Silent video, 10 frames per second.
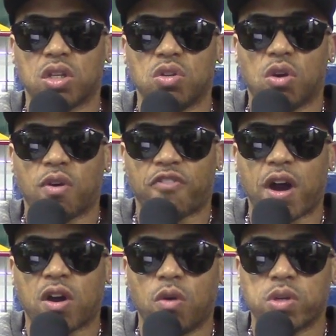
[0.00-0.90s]
you know, if
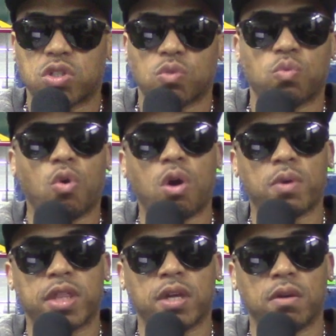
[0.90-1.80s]
I go into war
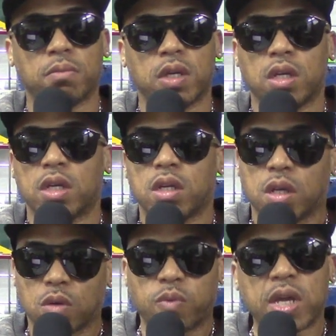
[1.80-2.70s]
with him,
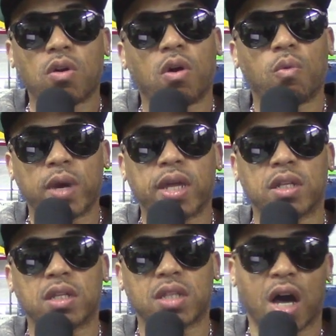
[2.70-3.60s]
we gonna
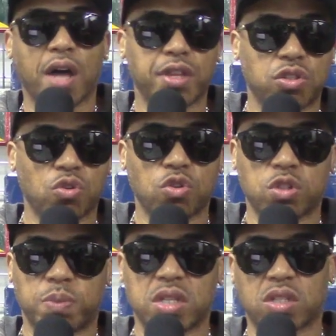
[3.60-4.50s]
win. The other
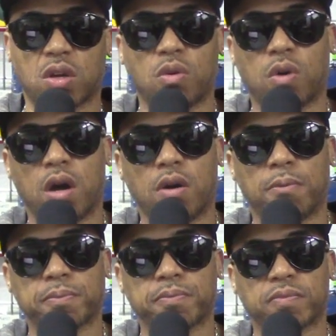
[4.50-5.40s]
dudes be so
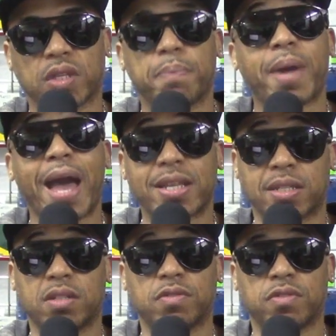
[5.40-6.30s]
um
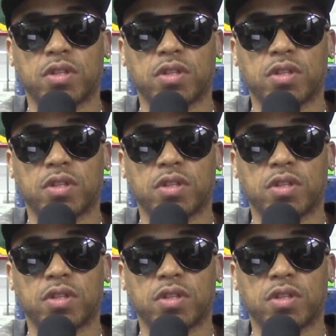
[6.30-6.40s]
passive.